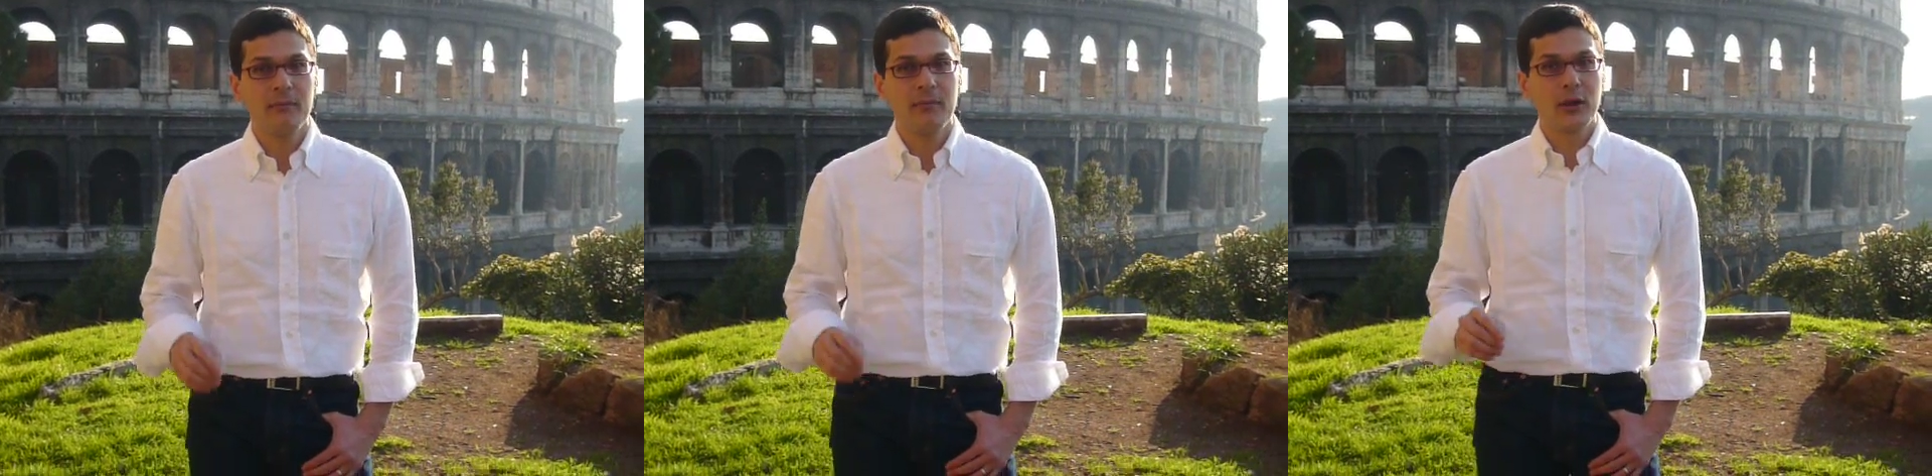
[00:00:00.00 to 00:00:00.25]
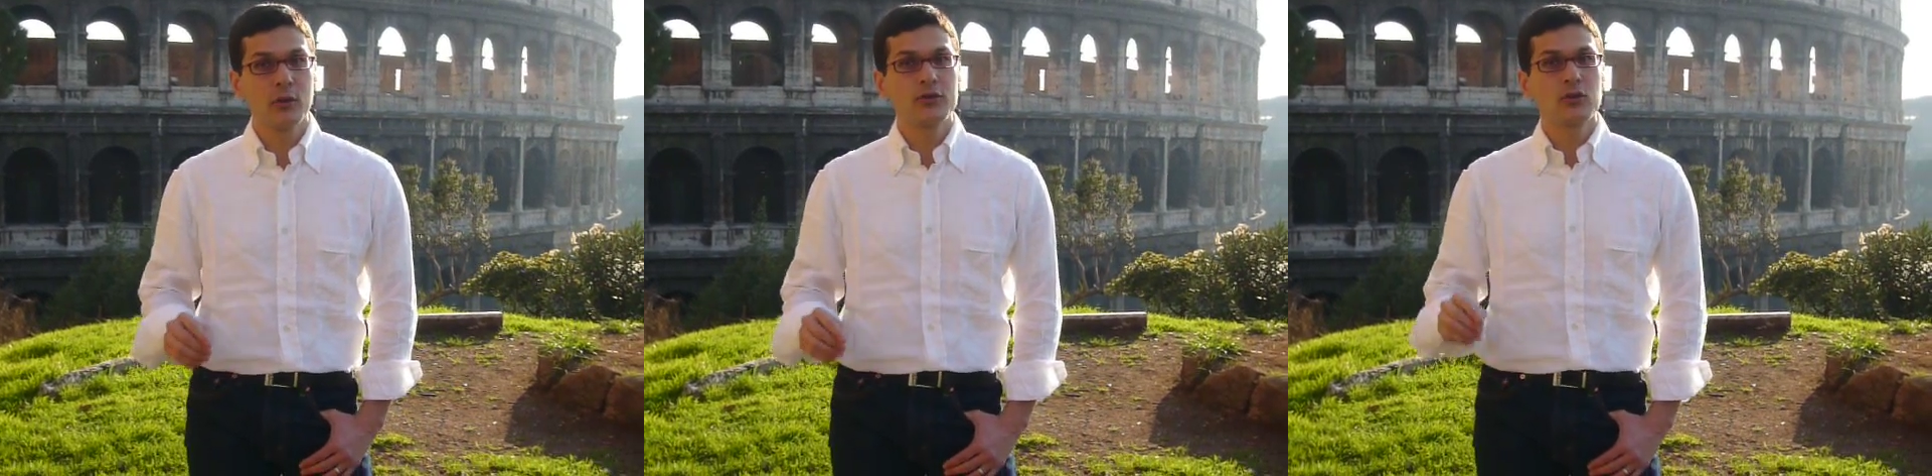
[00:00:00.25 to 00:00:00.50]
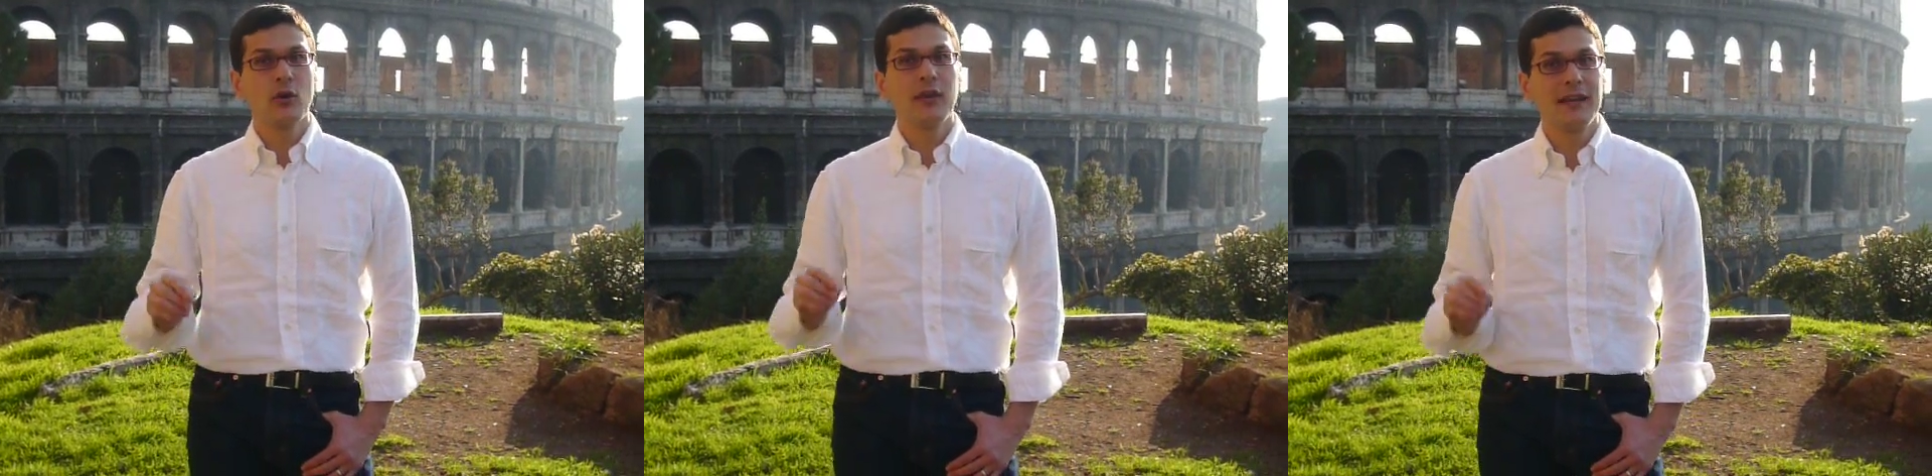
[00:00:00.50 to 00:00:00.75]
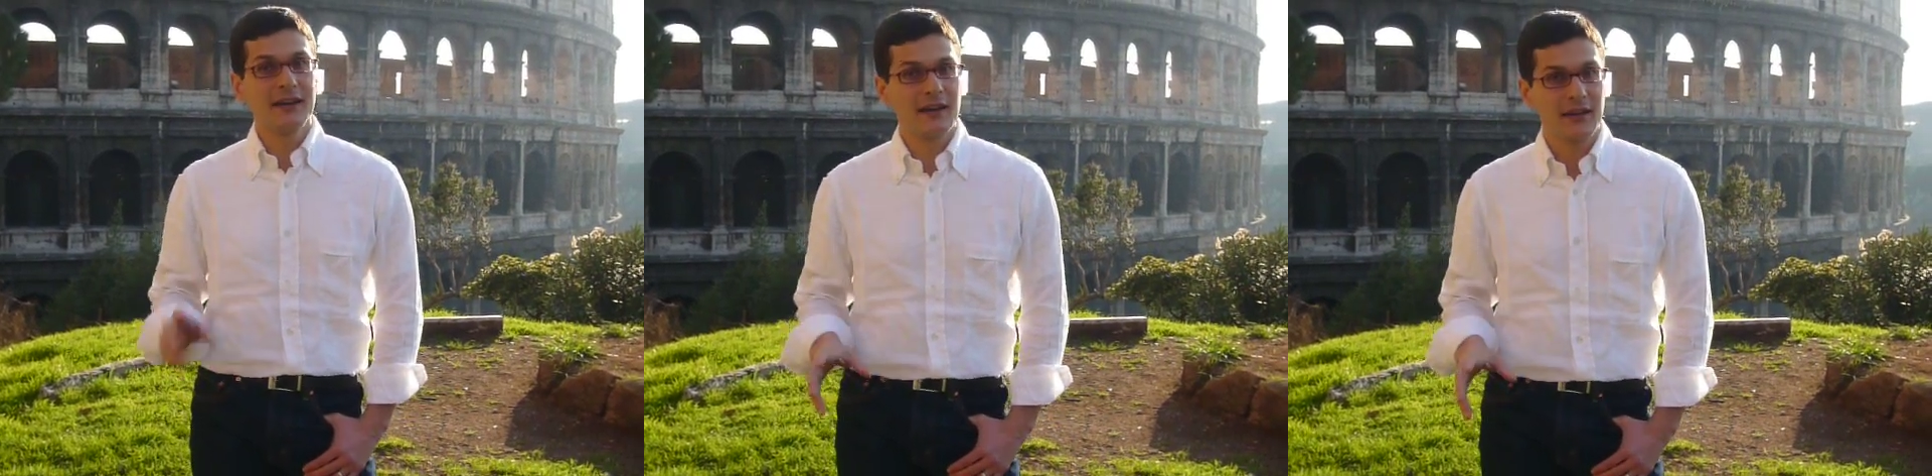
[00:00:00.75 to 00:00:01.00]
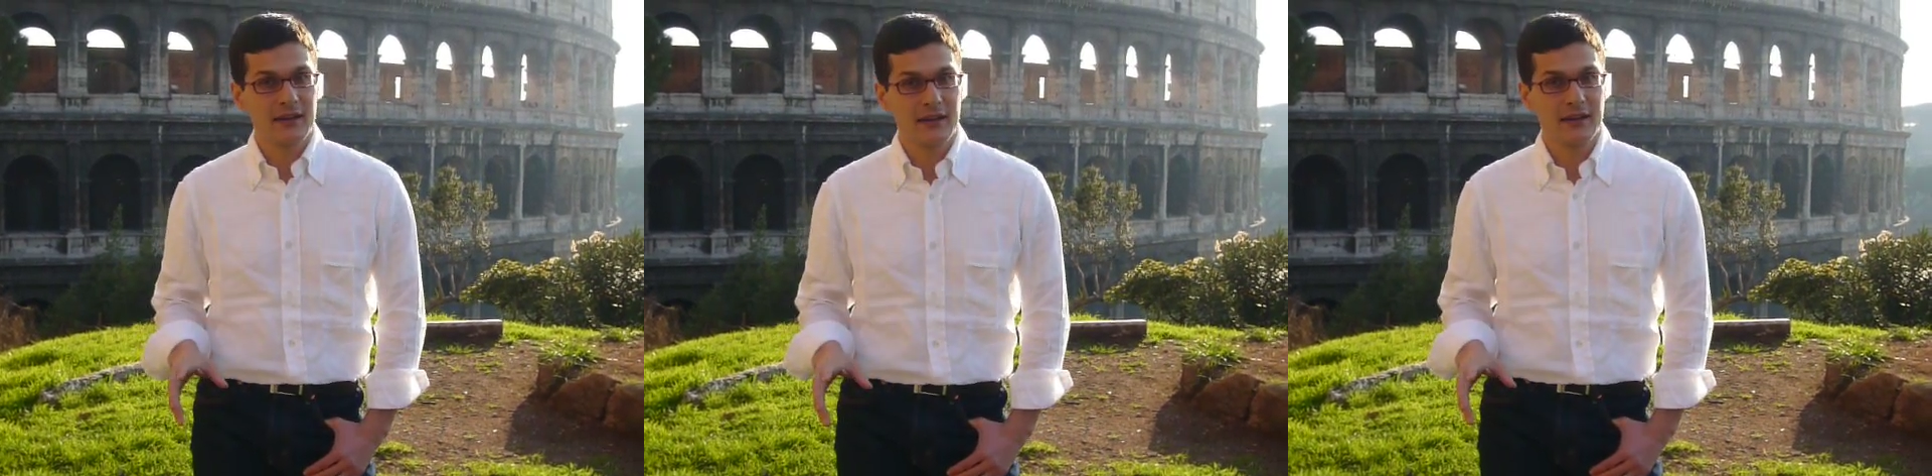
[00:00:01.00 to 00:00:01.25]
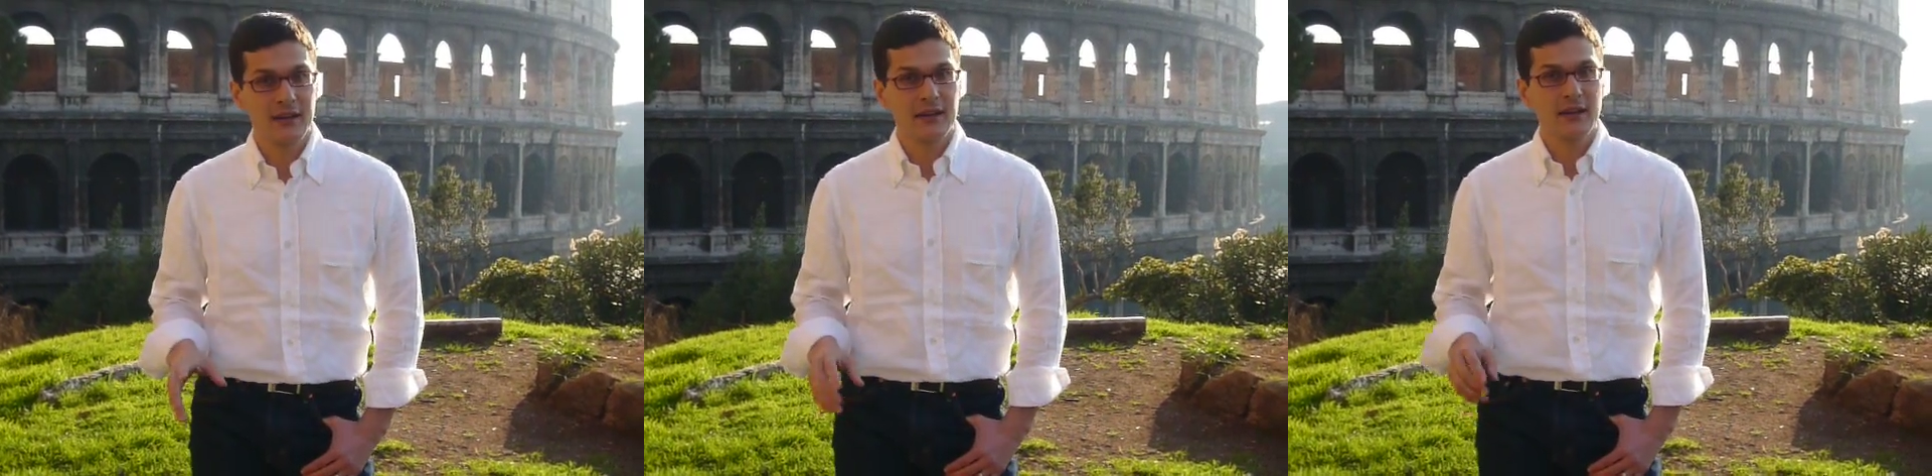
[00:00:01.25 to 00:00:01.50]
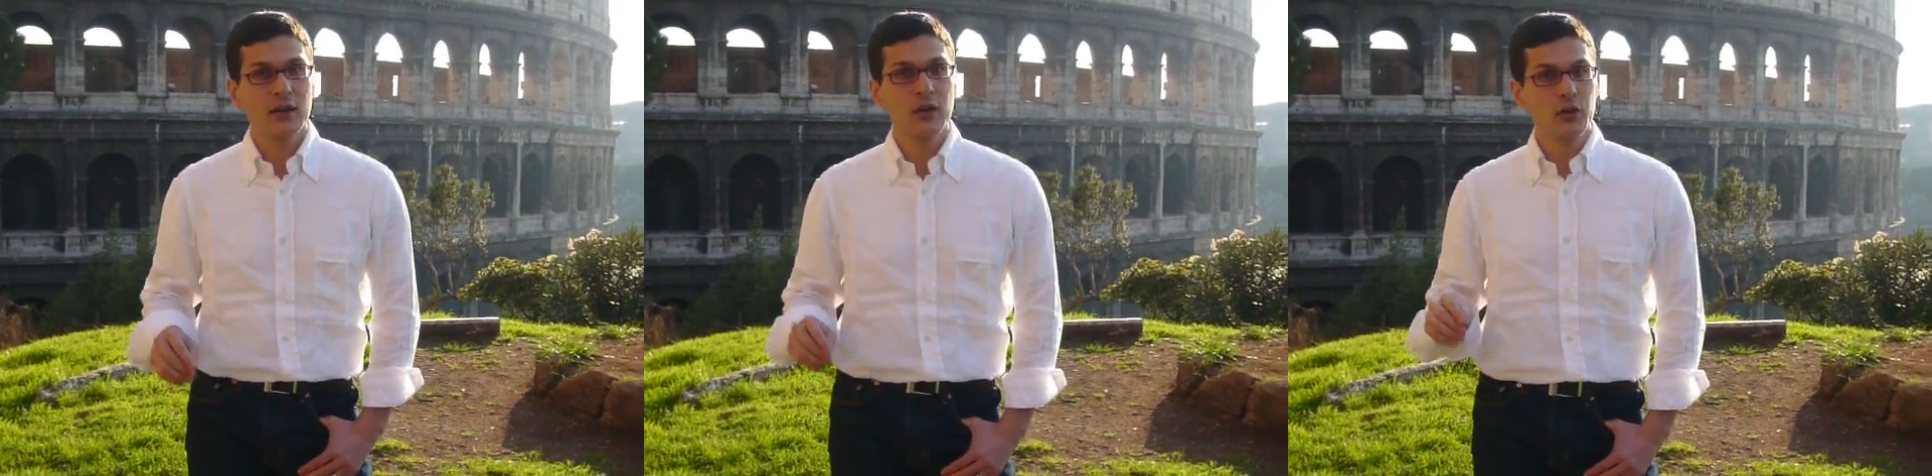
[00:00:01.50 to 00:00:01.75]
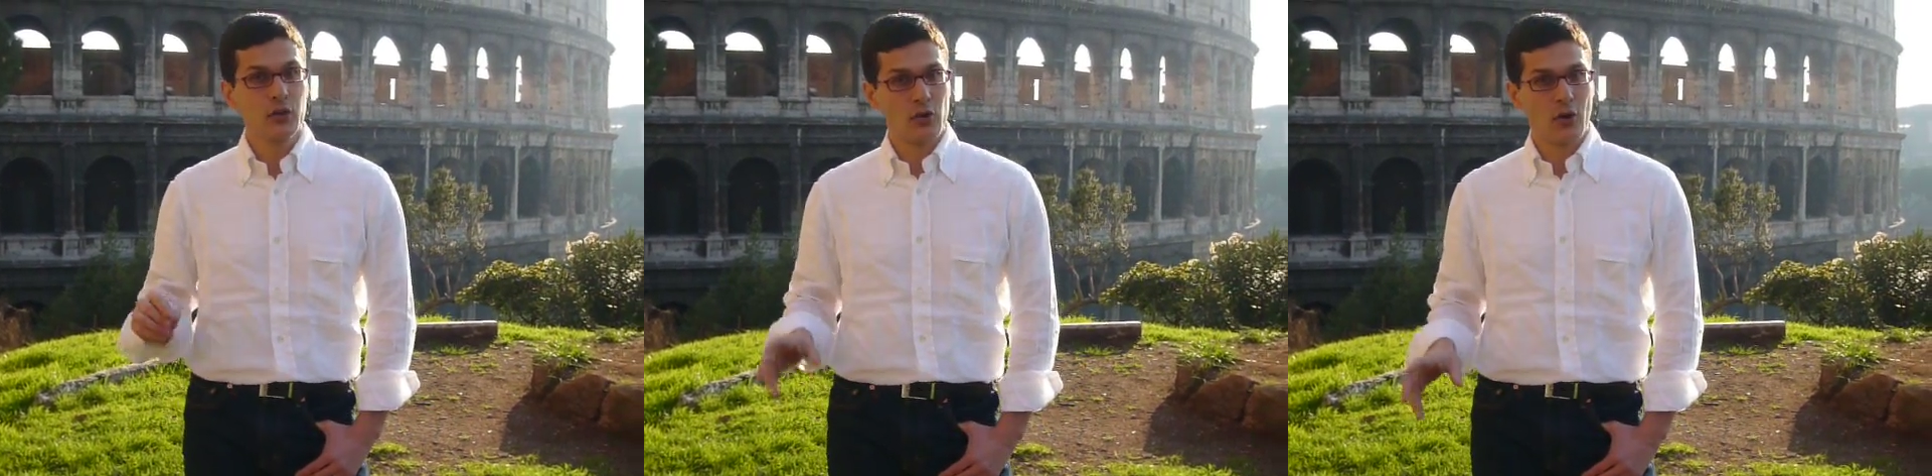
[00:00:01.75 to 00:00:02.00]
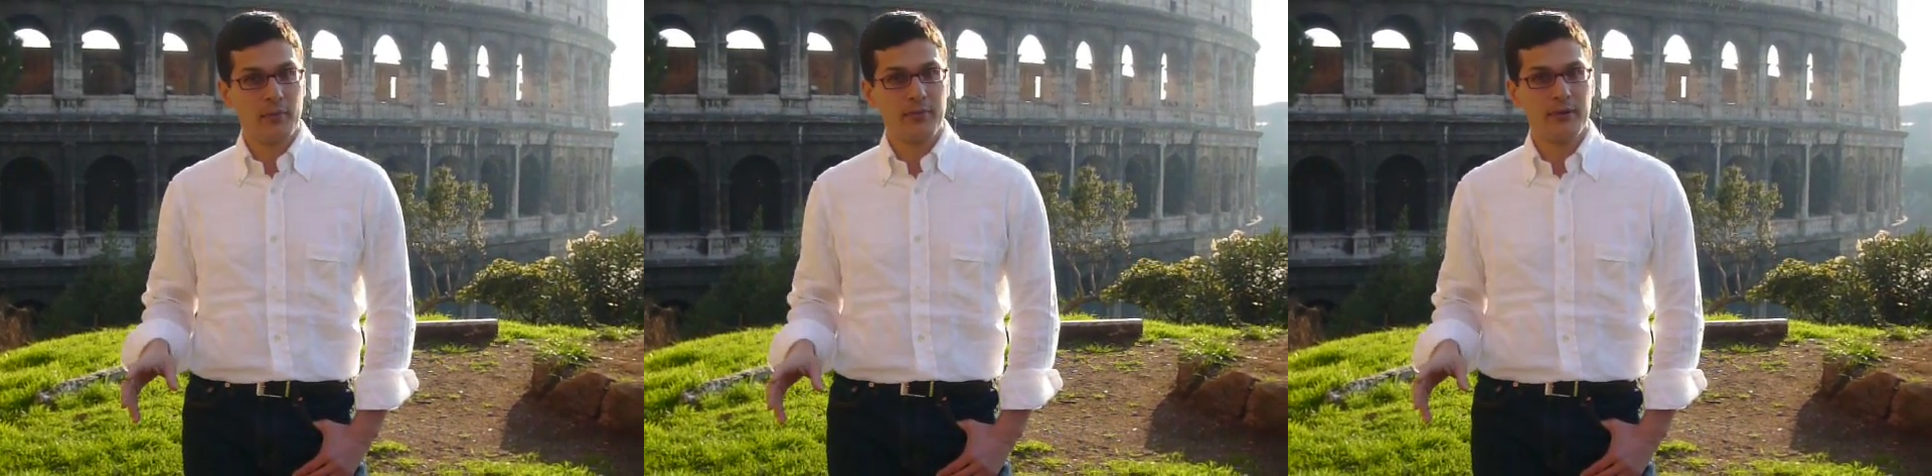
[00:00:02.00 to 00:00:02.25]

but also Italy, Europe,